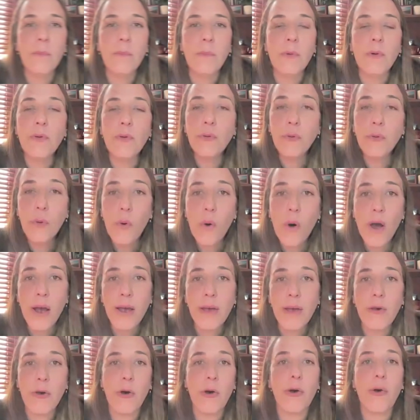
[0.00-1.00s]
Before
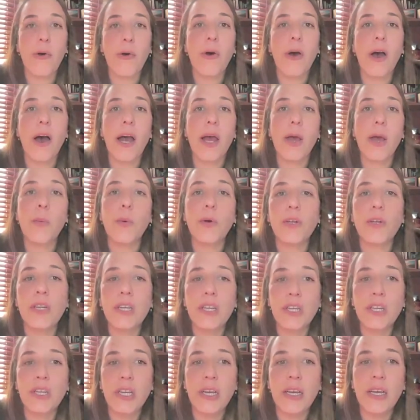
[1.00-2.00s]
I go, I want to
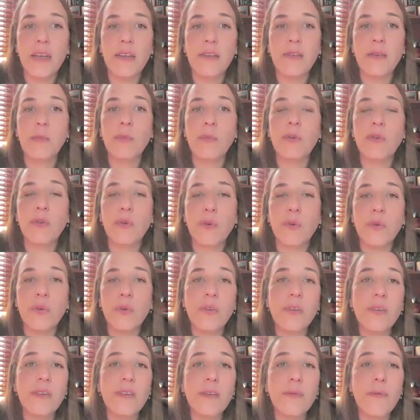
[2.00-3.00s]
share some
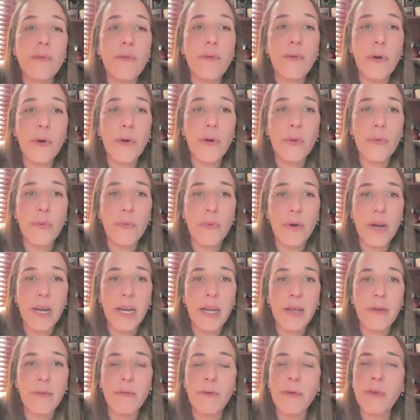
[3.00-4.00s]
resources and further
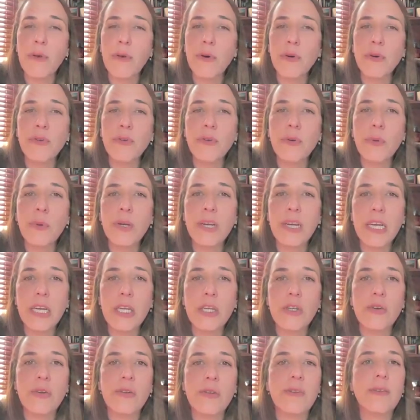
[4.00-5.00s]
reading for those who are
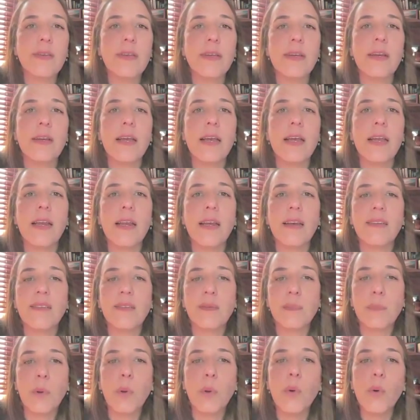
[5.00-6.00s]
interested in
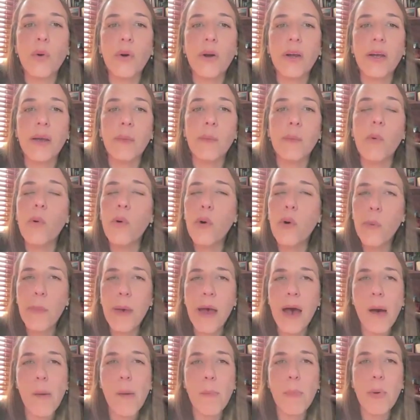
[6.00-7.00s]
exploring more
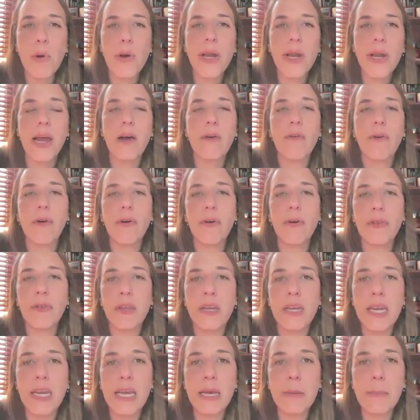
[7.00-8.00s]
about burnout growth
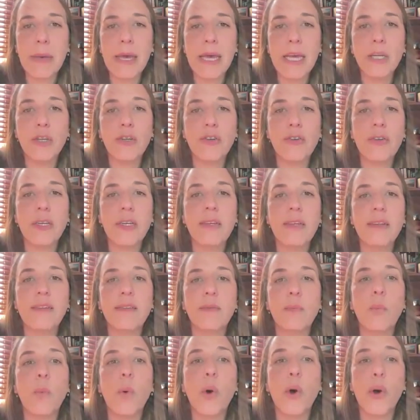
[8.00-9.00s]
and Nick
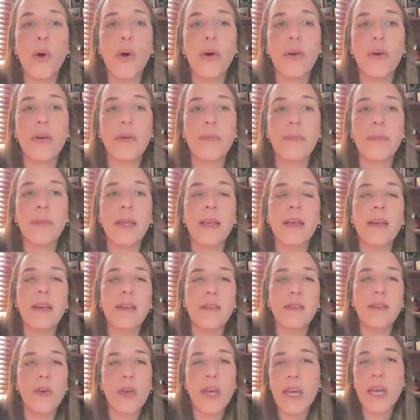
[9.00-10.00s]
Petrie's work.
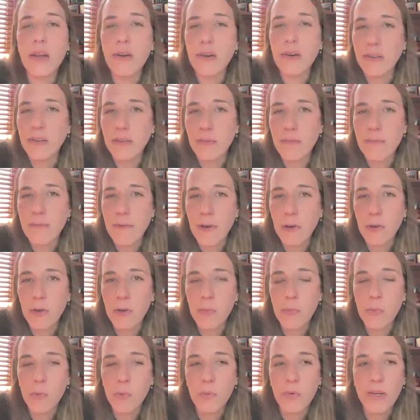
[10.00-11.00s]
So here are some
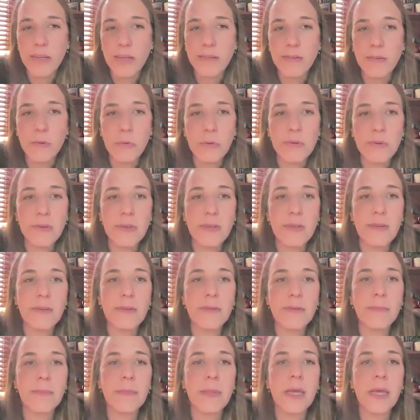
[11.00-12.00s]
valuable
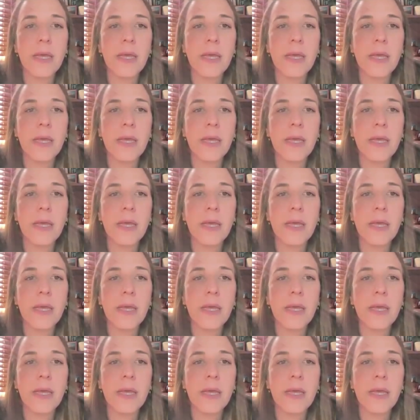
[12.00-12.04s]
resources.